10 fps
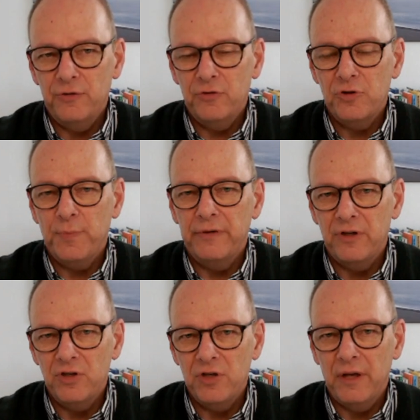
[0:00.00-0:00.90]

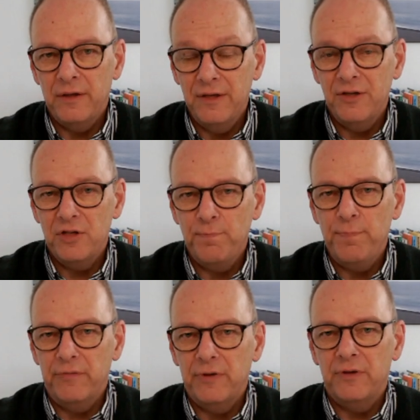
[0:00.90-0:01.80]
spirit is, and the
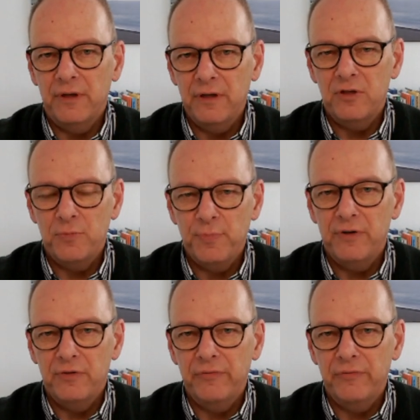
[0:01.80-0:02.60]
spirit